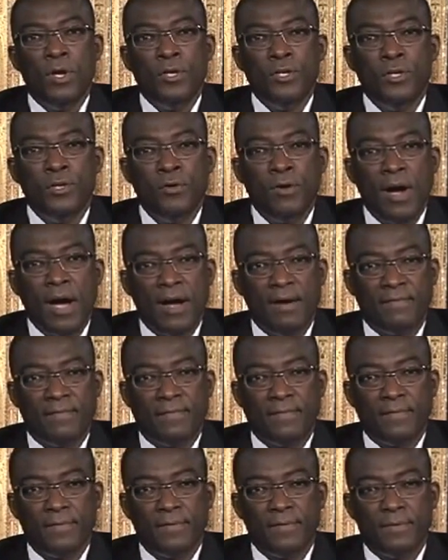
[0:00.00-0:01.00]
you have
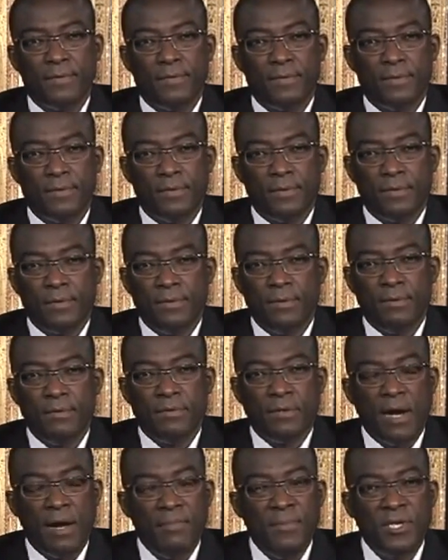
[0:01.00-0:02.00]

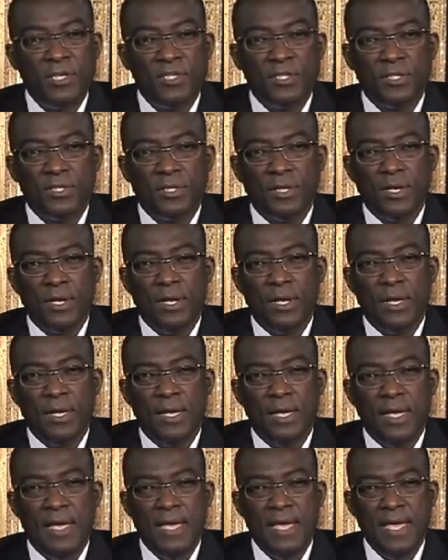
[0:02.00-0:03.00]
rubbish
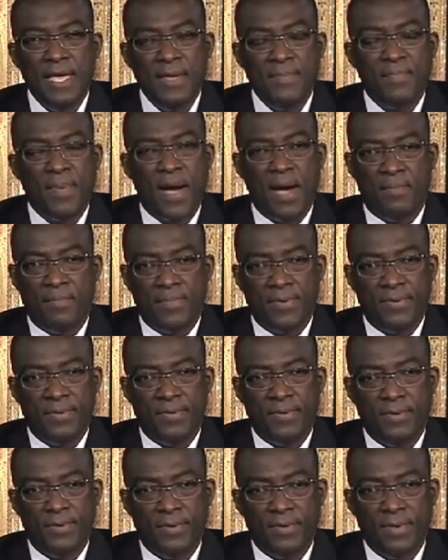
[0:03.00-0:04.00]
heap up
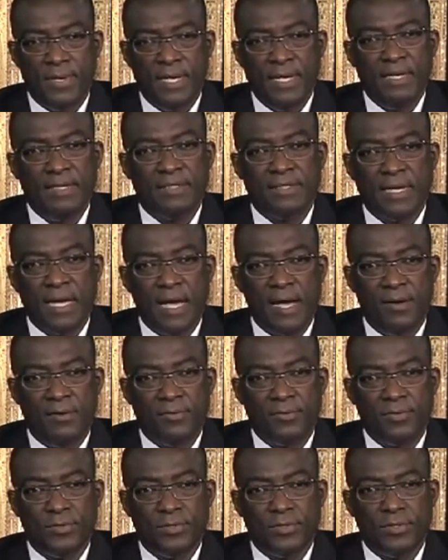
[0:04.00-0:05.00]
in
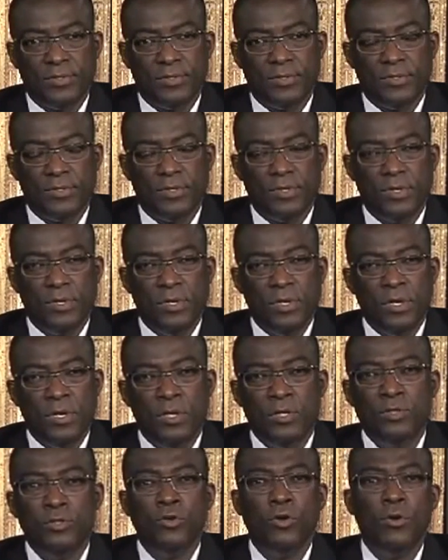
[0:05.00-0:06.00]
towns.
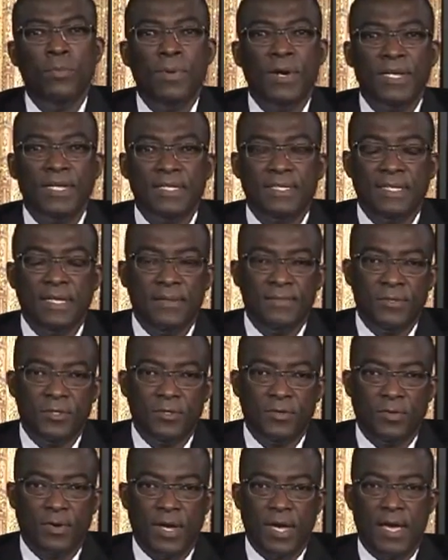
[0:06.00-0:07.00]
Nobody seems
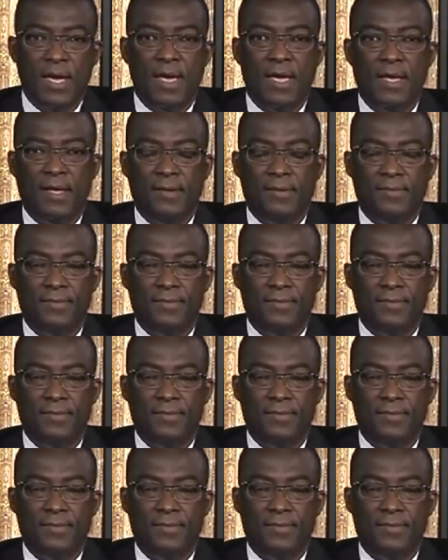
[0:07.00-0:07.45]
to care.